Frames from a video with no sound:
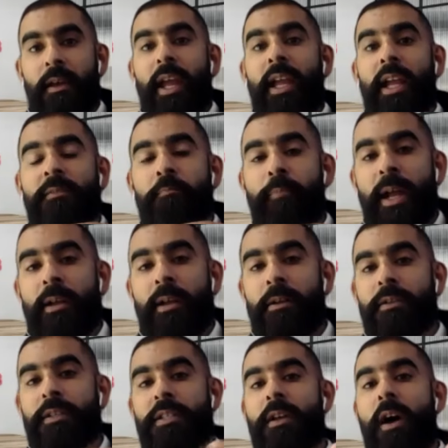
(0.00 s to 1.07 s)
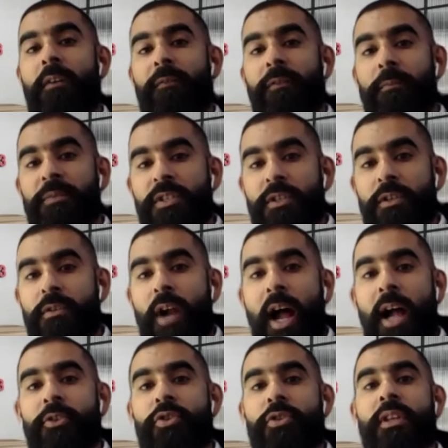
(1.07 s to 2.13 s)
it's better to start from
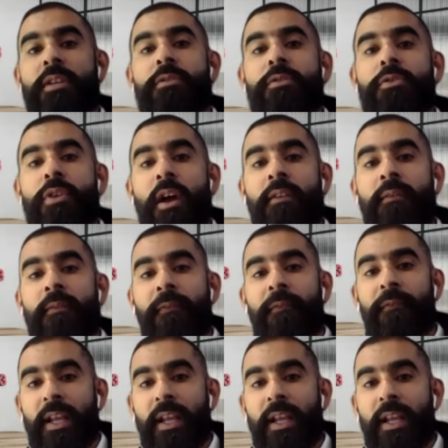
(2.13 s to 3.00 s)
scratch than to try and